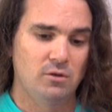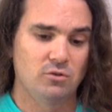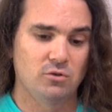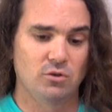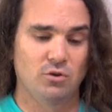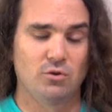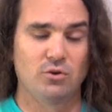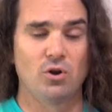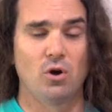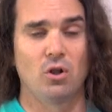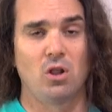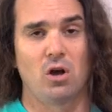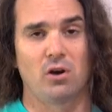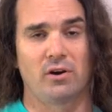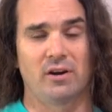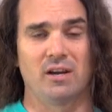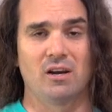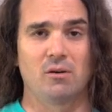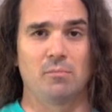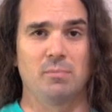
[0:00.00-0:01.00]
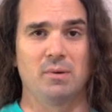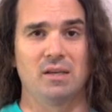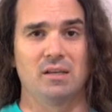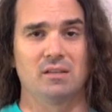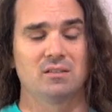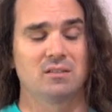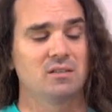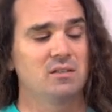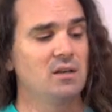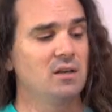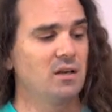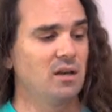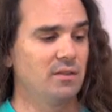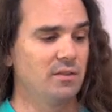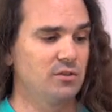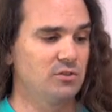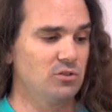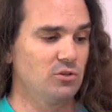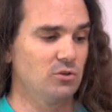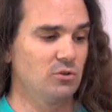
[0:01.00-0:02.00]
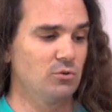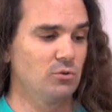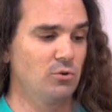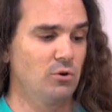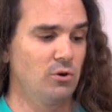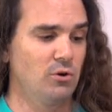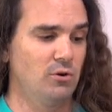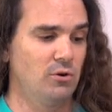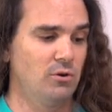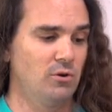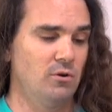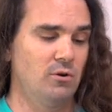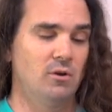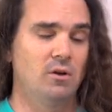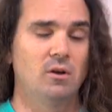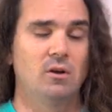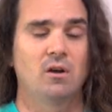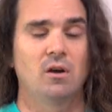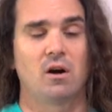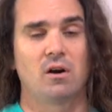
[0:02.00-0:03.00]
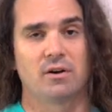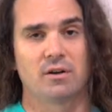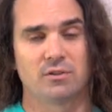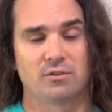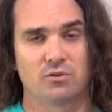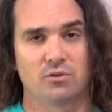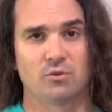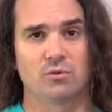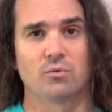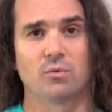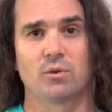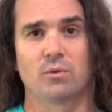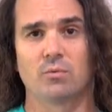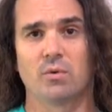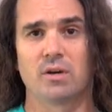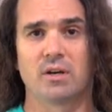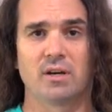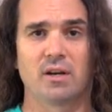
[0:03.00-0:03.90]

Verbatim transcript: So you no longer hear beats, and the two are in tune with one